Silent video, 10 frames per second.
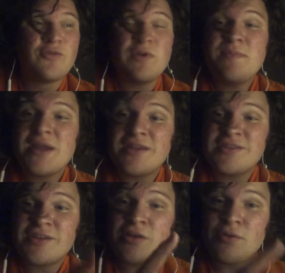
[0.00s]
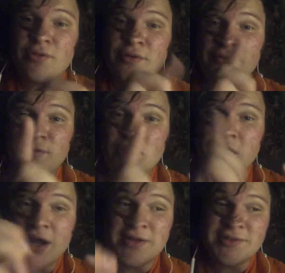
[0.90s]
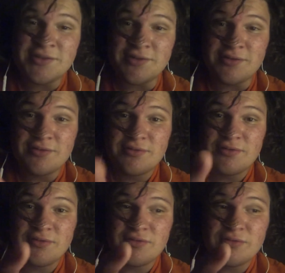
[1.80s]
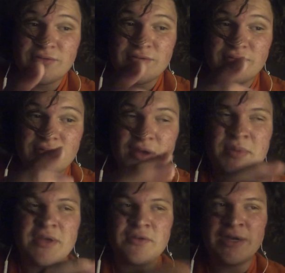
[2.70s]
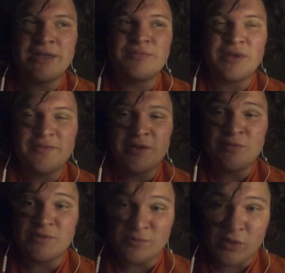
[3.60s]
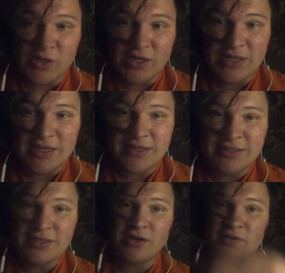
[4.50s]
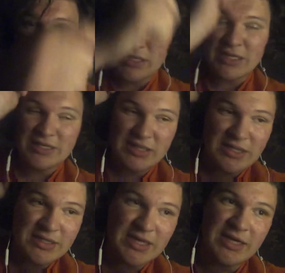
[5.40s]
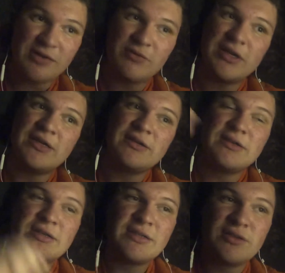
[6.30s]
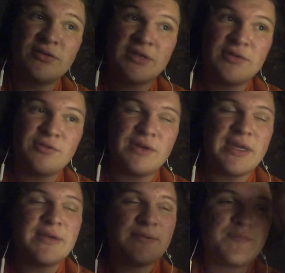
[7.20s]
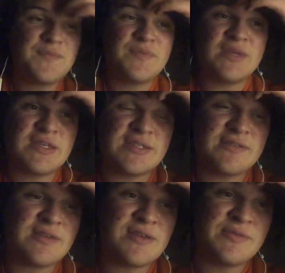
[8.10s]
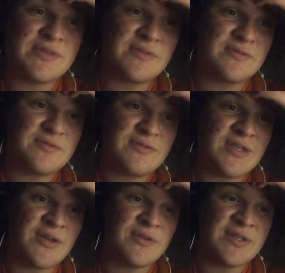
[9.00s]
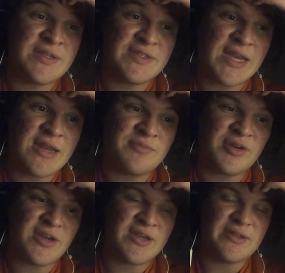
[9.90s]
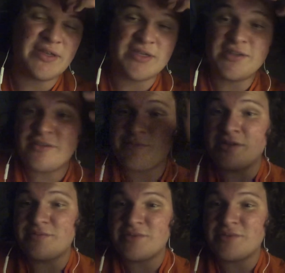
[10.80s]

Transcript: We managed to go the full concert. I mean, granted, my friend was worried that his car was going to get taken away or towed away because he wasn't, you know, in the stadium parking like he should have been.